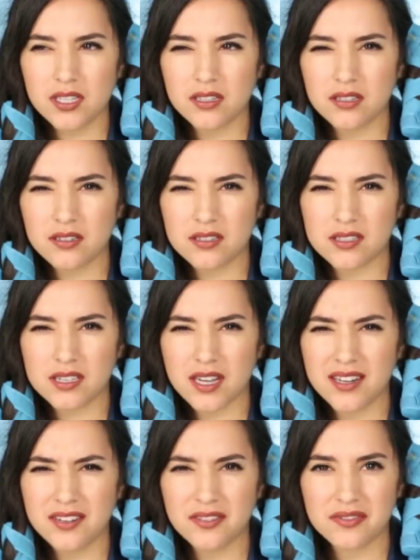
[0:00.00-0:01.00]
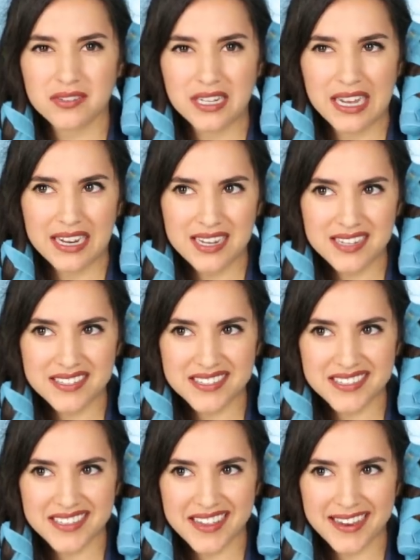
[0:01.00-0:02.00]
looks kind of
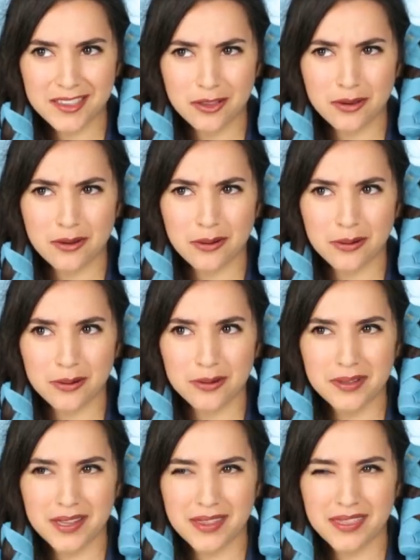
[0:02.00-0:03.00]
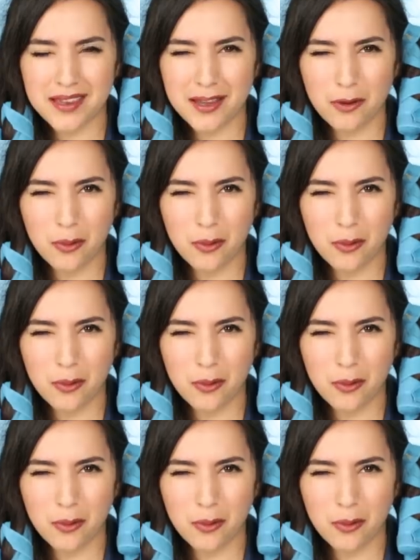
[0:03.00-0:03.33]
nice. Like the curl I think